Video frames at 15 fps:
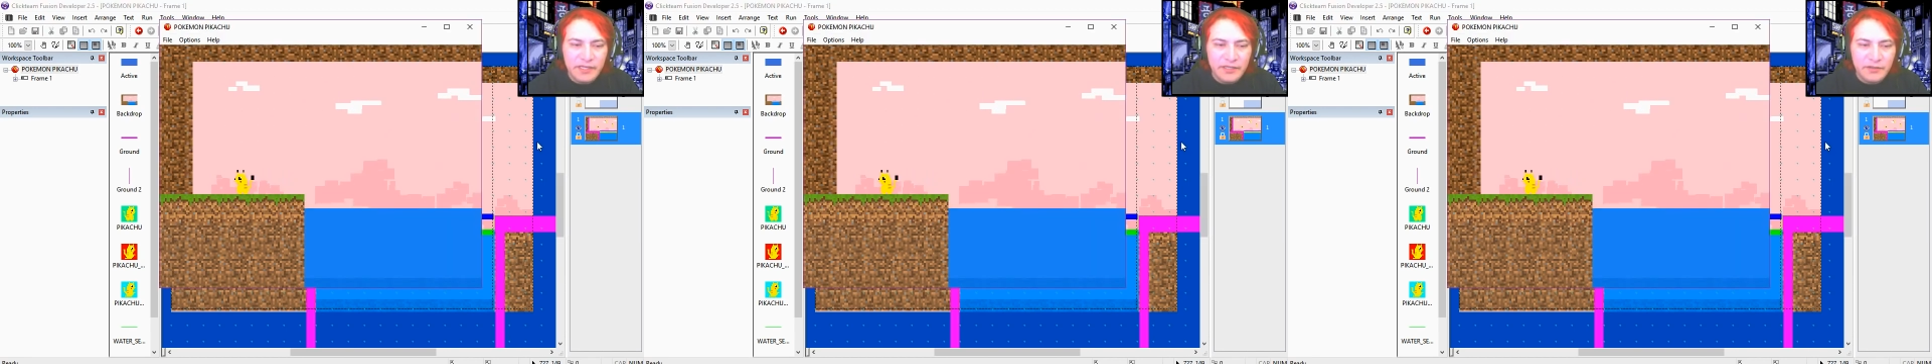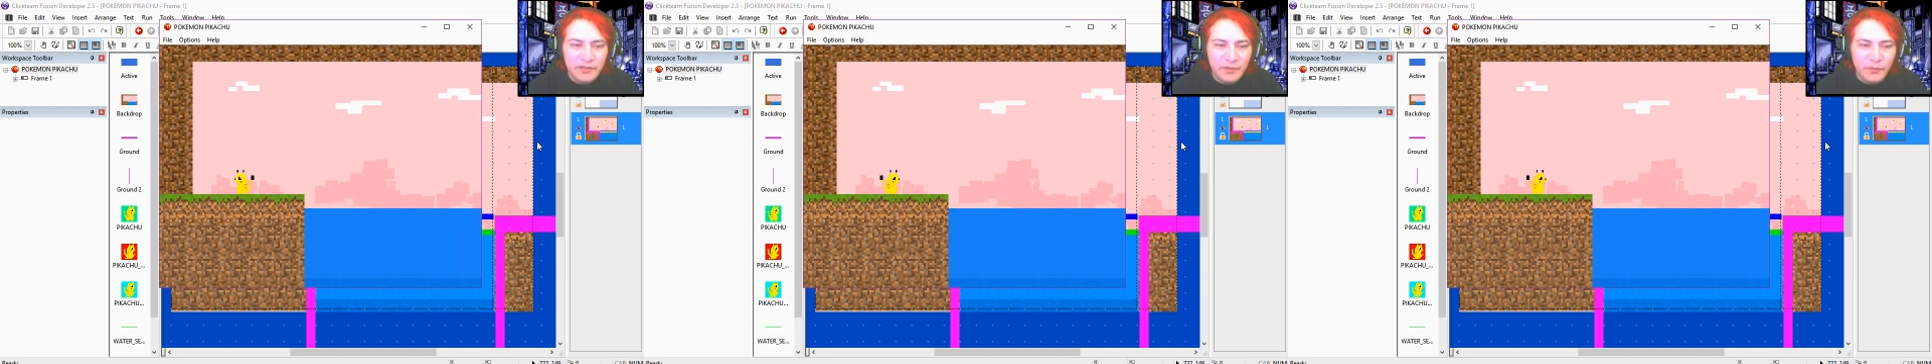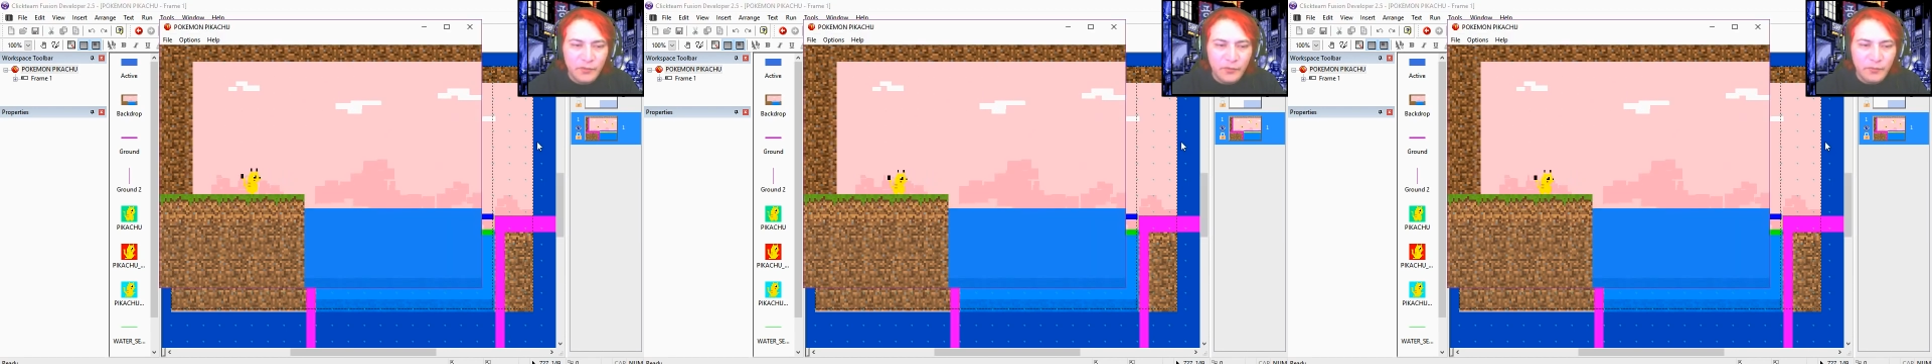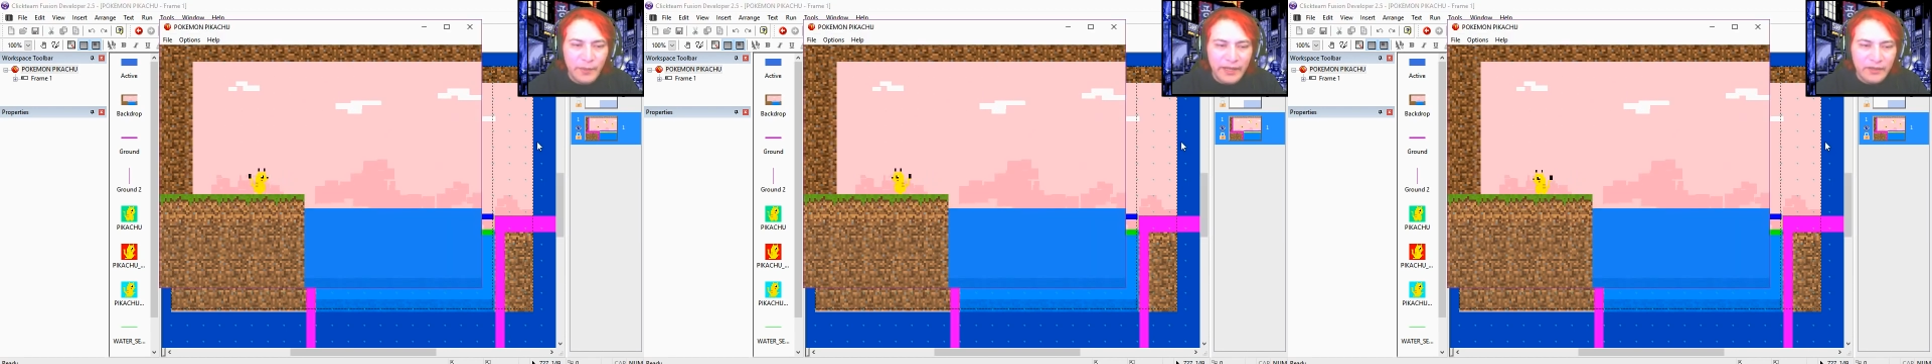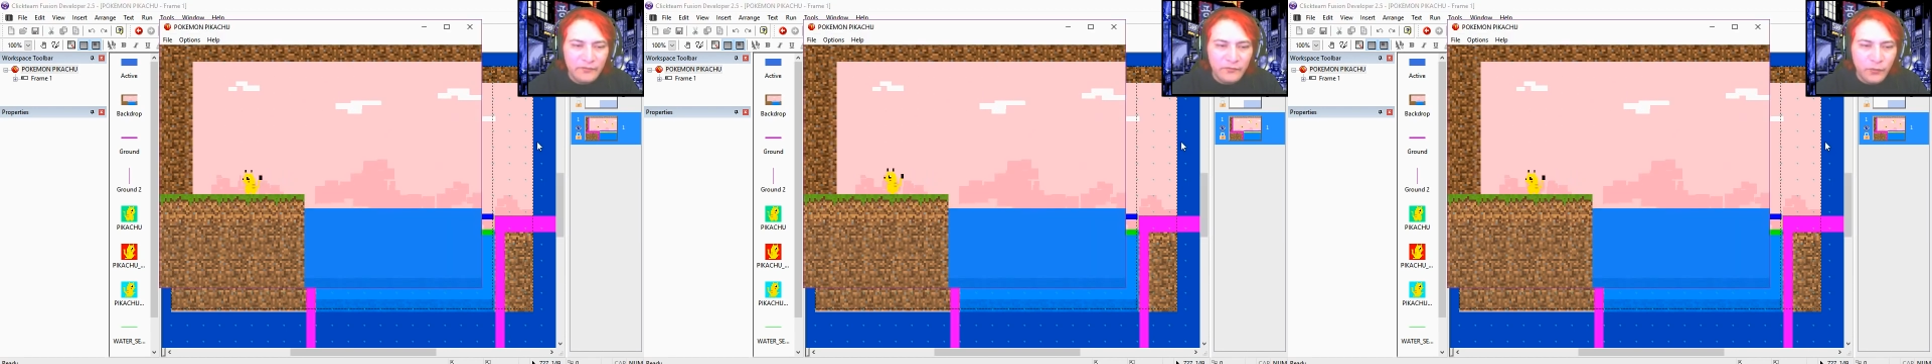you can move
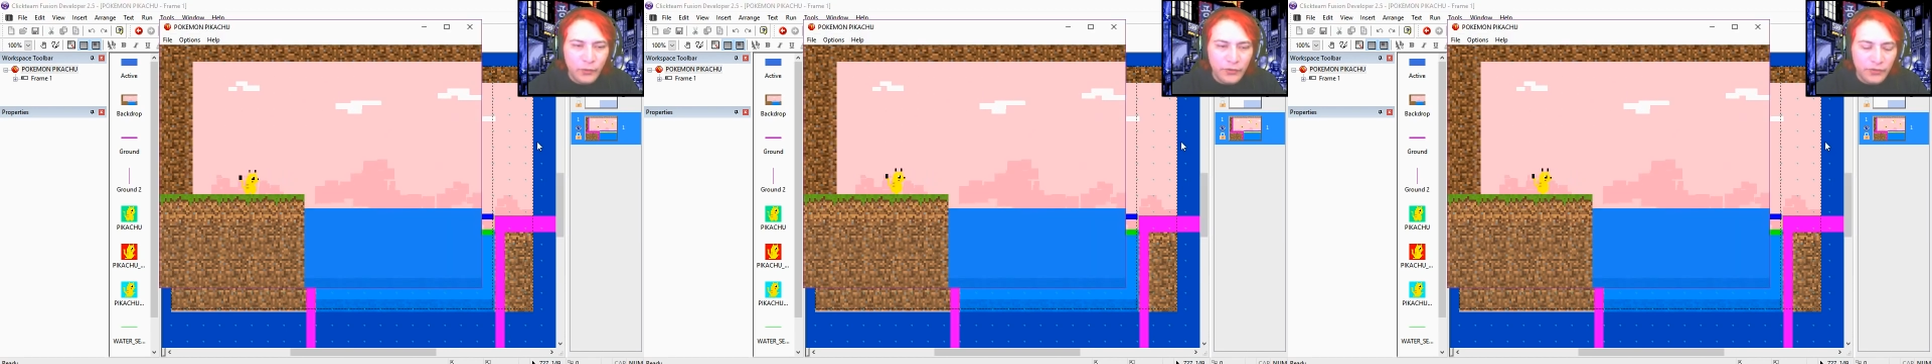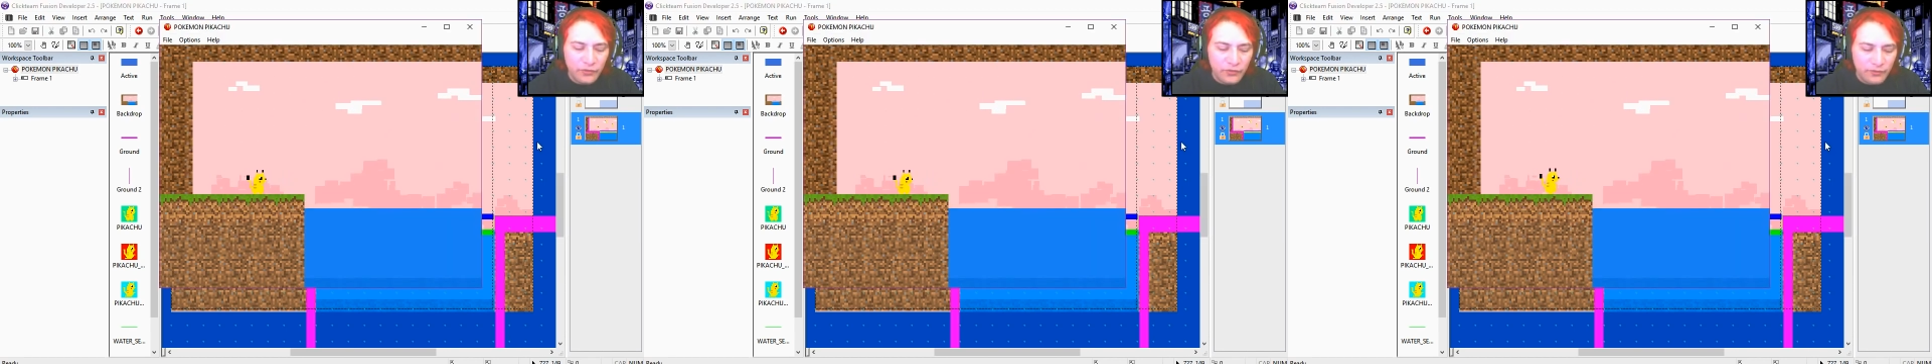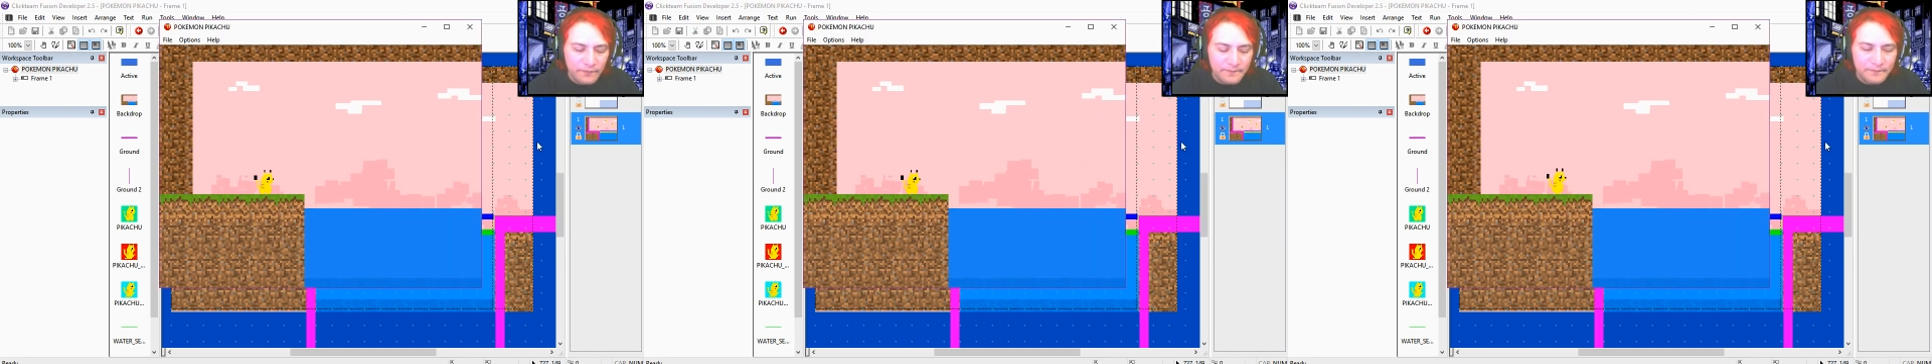back and forth.